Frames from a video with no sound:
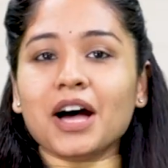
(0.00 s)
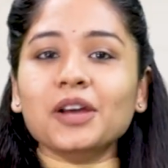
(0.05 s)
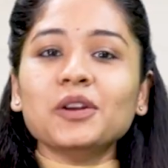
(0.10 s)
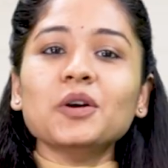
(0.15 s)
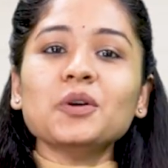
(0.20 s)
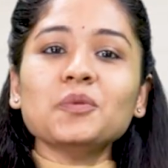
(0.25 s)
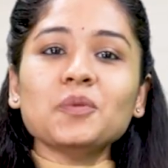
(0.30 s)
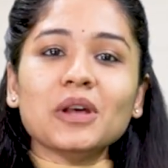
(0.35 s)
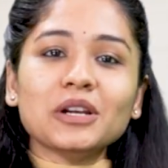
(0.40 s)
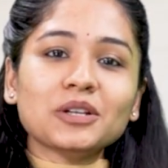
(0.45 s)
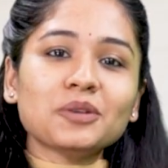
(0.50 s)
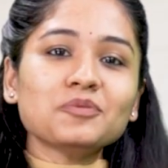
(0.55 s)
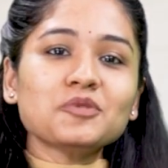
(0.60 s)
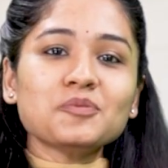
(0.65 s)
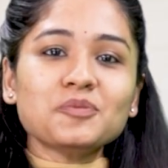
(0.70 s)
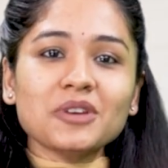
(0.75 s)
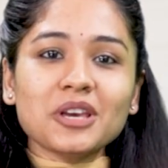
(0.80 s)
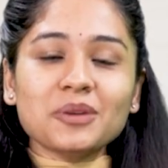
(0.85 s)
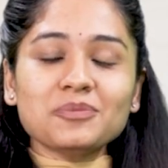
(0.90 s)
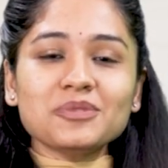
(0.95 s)
Hello and welcome to
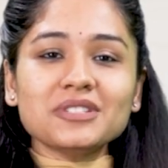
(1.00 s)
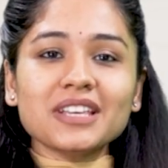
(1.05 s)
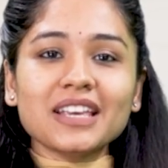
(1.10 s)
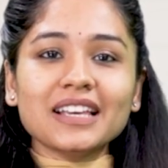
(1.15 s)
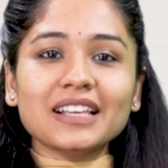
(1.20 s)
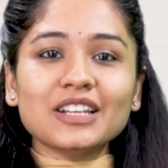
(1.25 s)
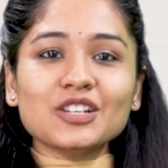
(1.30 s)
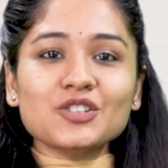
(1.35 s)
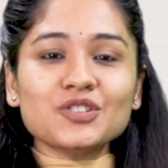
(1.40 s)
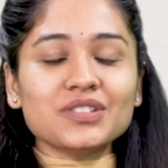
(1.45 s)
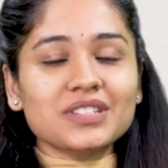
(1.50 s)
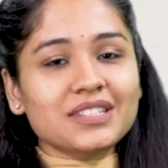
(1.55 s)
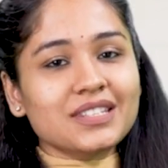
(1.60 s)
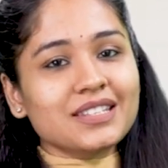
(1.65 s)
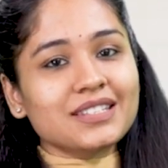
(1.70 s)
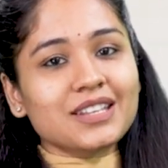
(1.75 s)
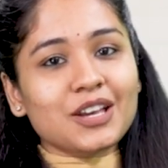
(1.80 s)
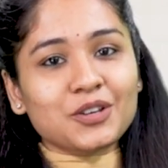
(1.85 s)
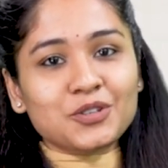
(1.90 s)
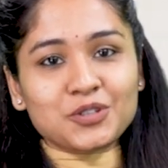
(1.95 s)
PMC English. This
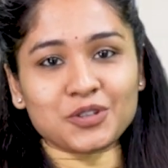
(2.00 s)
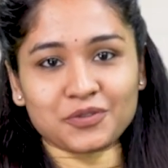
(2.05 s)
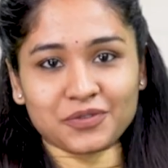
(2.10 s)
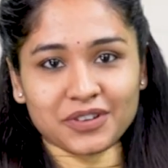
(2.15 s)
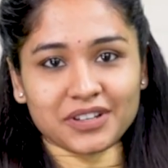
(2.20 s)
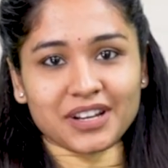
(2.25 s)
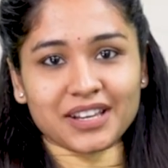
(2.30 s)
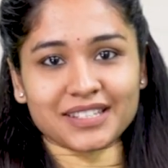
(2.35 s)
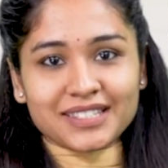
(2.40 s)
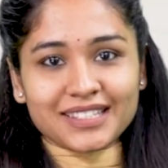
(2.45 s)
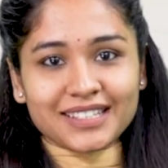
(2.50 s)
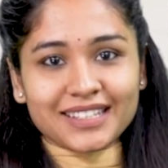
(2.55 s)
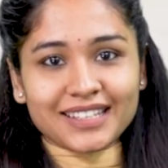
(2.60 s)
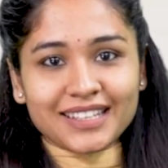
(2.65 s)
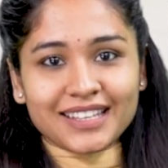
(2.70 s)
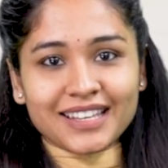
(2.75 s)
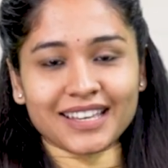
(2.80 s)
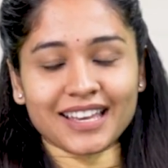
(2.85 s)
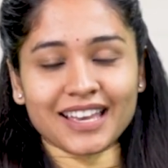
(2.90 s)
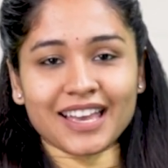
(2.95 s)
is Ayushi Farasi.
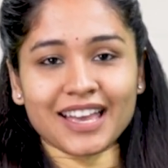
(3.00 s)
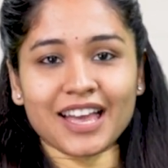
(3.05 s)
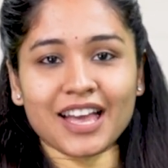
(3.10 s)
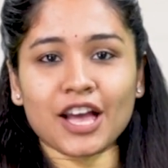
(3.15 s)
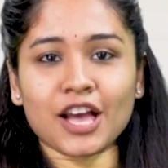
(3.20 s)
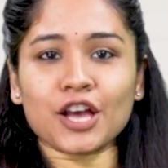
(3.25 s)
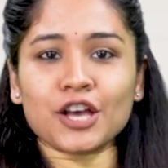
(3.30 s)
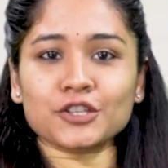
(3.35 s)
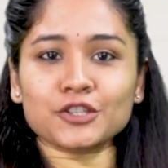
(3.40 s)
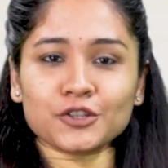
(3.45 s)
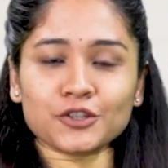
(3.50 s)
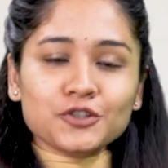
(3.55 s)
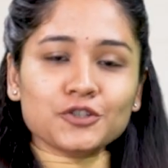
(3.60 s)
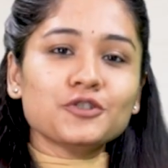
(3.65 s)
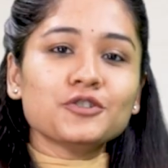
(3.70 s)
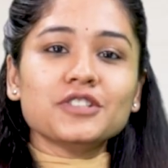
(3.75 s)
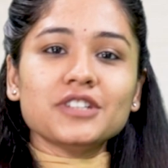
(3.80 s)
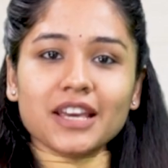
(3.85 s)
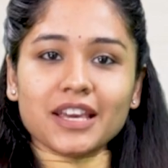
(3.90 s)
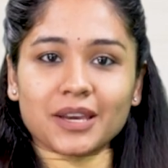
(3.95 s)
So
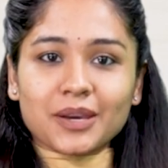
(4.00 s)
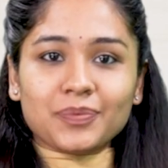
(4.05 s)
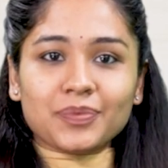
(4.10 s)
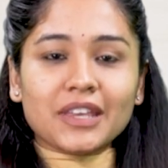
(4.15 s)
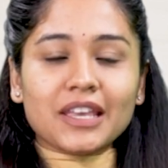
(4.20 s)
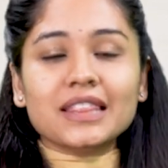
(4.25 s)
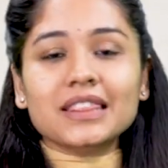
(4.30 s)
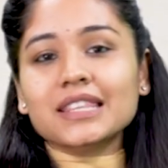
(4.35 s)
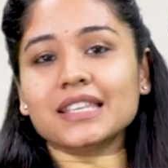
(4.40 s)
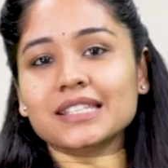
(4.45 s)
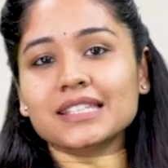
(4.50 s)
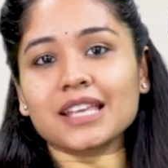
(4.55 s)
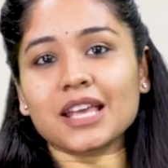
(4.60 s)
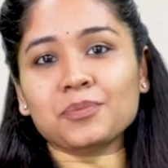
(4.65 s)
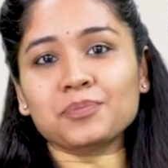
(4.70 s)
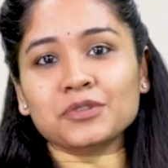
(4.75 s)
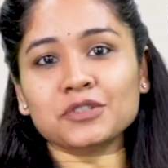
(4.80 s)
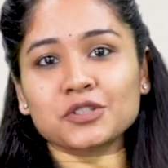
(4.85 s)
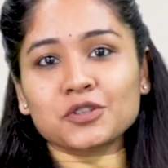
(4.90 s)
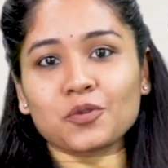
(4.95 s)
today in this
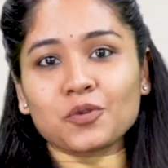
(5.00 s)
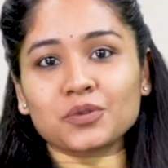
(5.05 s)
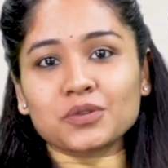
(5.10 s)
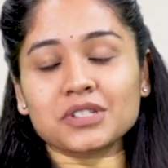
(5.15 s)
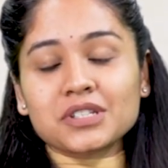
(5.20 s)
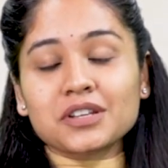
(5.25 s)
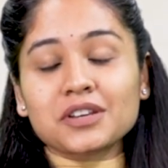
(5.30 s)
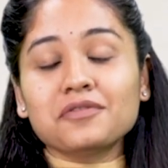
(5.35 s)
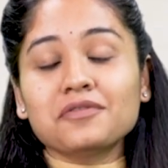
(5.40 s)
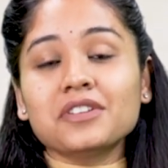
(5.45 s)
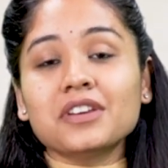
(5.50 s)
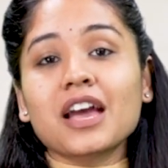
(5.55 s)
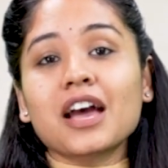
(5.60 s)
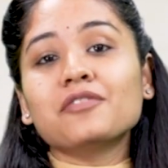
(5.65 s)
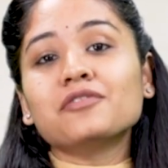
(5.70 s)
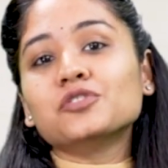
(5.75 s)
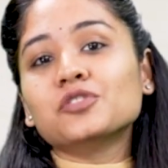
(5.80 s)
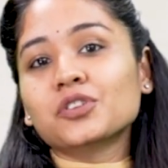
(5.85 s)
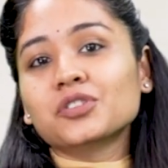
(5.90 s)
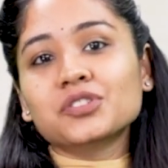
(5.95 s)
episode, we
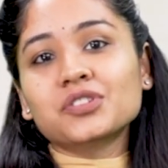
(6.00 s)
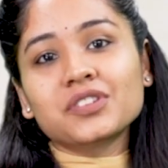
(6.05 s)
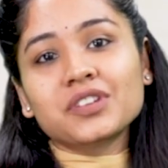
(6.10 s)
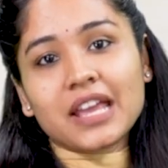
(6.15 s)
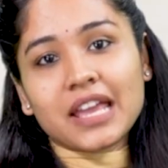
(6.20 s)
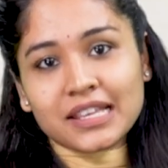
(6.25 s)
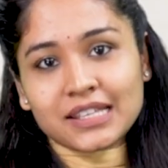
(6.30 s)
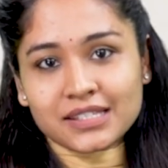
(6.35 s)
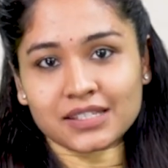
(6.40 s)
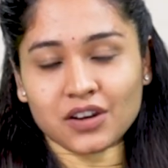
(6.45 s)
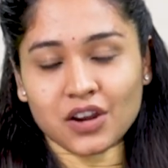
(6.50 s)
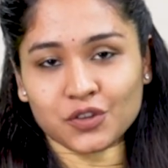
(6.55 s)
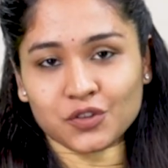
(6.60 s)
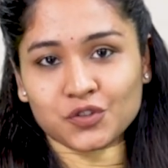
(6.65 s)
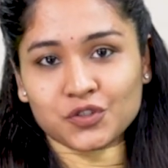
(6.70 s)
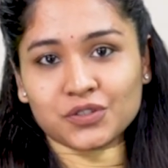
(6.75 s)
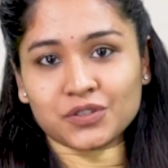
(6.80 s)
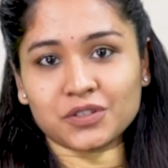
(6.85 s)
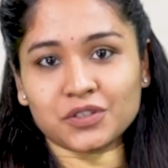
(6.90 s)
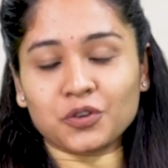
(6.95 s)
have Dr. S.
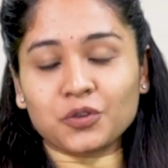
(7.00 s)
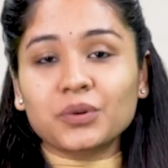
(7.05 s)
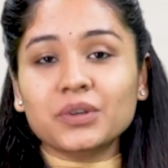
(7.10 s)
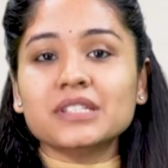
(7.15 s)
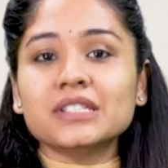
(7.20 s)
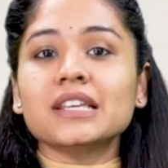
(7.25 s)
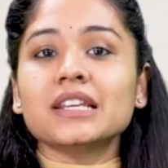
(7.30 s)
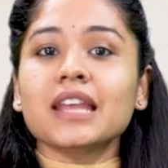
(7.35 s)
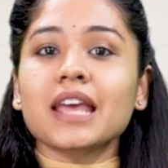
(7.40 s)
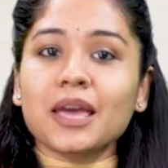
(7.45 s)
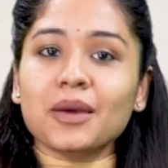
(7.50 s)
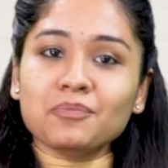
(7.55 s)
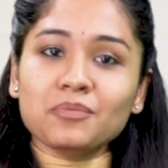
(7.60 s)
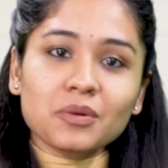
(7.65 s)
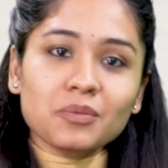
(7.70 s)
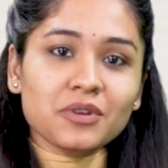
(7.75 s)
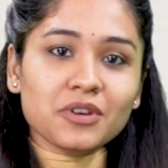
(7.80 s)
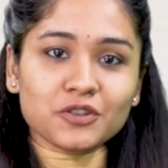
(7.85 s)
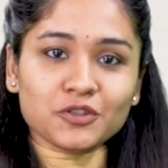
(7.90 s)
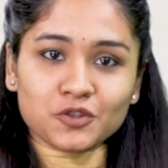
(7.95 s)
Ranjan, who is an
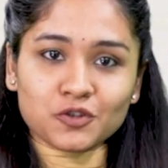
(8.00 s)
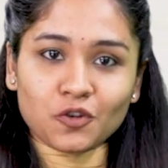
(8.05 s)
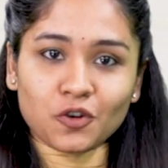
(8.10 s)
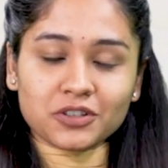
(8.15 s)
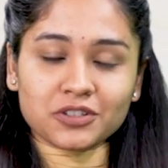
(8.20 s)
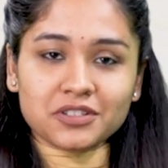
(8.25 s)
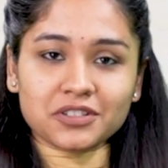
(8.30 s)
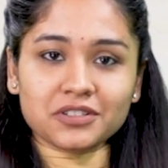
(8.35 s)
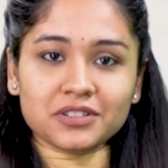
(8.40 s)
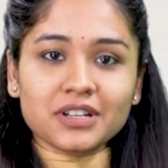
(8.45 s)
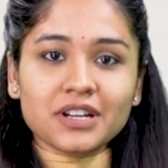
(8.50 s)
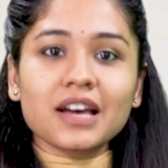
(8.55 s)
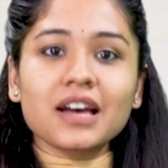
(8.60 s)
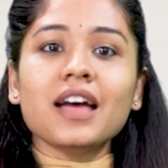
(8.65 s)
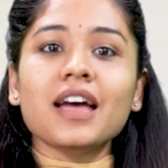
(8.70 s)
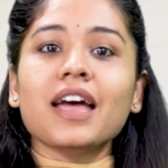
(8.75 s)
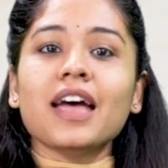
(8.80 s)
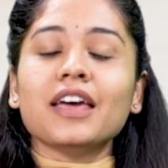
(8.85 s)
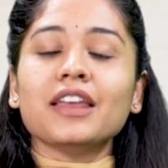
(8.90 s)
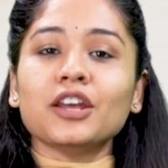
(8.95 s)
MBBS doctor,
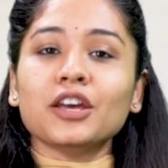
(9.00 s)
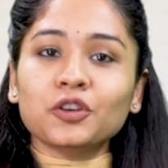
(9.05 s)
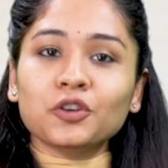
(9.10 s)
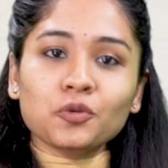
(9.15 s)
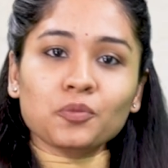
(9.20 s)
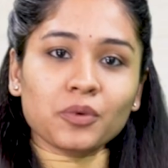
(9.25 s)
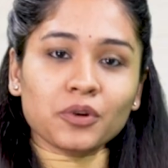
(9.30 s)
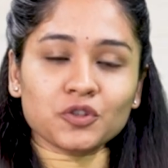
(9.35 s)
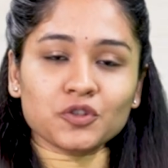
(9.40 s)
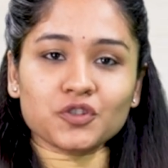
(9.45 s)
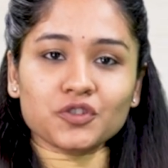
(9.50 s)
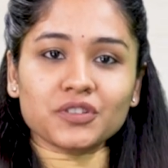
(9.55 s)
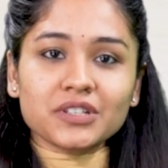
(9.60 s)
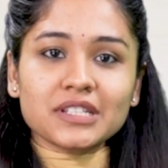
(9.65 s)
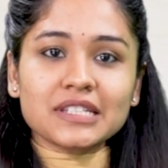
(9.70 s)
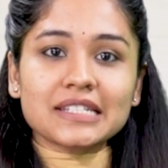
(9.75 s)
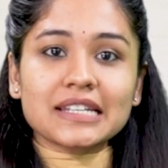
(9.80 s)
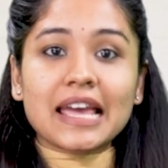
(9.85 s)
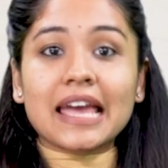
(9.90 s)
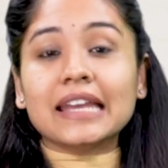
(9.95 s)
an
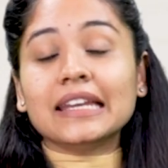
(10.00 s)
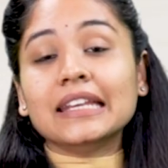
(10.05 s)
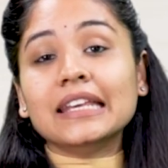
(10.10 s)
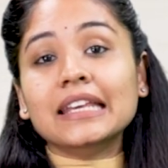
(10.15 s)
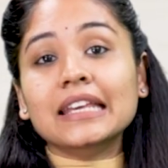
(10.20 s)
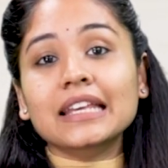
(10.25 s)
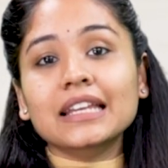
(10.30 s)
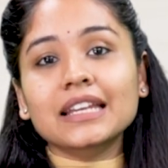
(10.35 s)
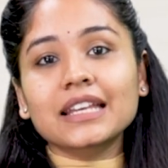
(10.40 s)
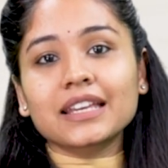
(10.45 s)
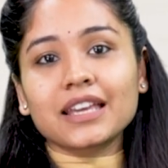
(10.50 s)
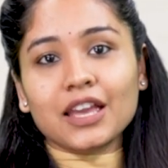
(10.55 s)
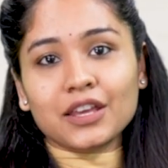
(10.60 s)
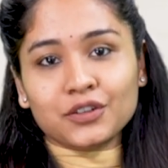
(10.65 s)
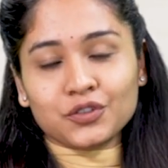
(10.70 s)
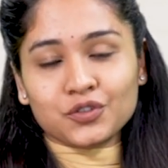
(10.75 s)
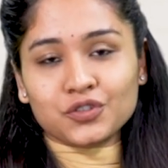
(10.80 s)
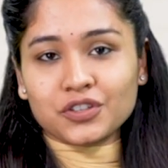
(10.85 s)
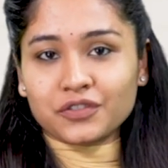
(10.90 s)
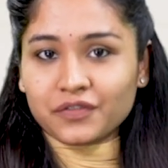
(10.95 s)
acupuncturist and healing
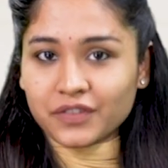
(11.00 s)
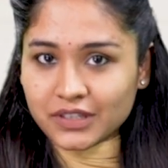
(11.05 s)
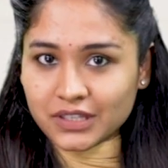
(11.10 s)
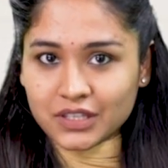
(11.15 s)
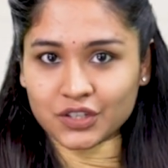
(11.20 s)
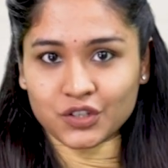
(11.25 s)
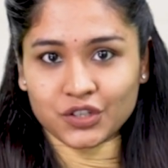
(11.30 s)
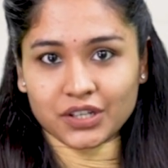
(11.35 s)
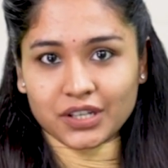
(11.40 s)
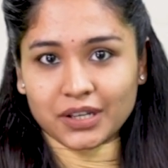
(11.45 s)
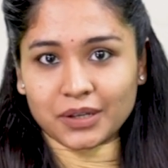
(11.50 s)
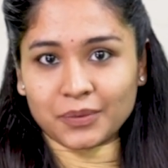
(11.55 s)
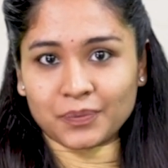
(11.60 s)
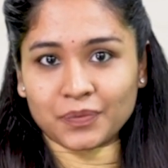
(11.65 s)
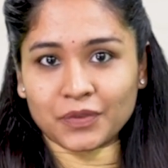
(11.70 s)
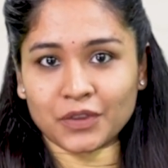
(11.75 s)
energy physician.